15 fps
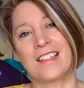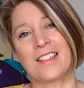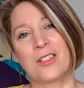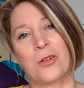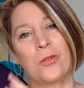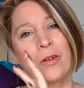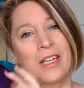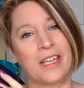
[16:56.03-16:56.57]

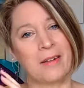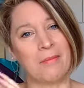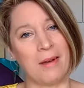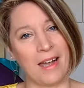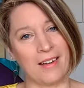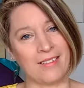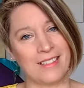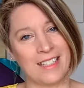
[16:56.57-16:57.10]
talking
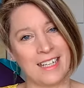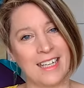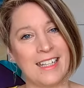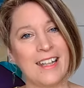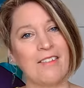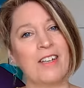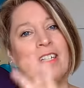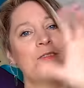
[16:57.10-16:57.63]
about it.
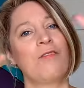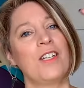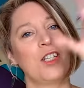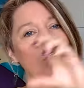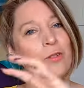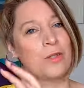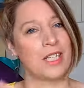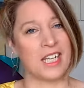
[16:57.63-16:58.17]
There is
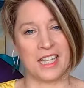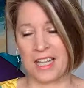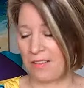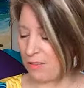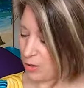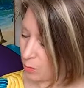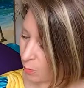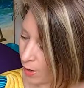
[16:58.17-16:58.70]
visuals in
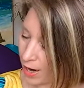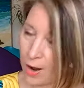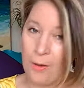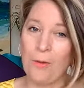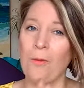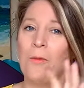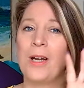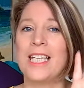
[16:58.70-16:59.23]
there as
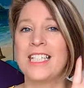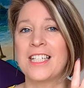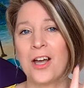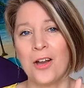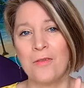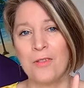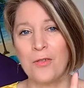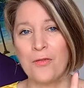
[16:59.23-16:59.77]
well. We
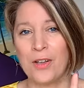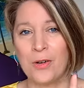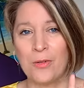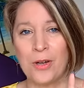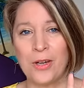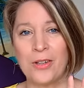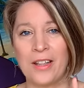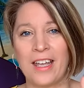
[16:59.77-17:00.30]
don't reveal
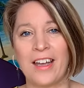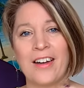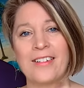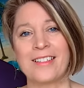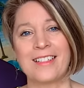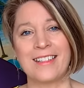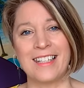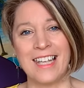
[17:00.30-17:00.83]
who they are
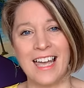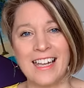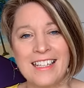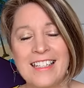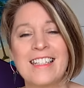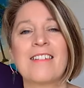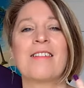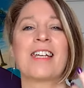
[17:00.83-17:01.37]
to the
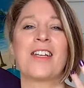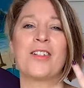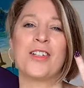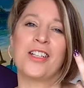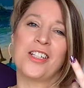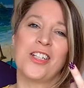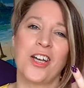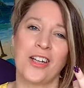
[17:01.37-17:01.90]
end, so it gives you
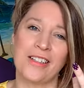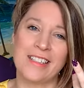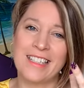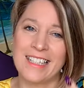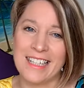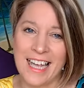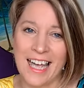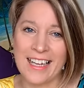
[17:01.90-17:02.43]
the chance to
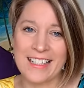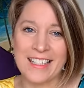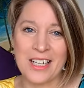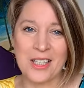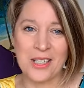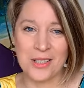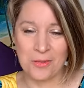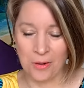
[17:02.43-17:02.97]
guess
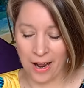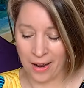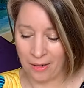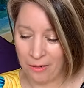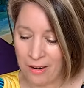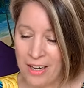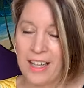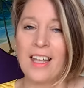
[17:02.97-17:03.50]
as
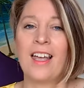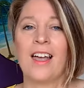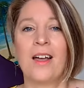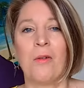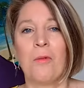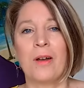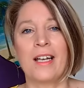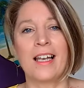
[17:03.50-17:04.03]
well.
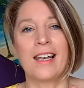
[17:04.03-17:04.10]
We'd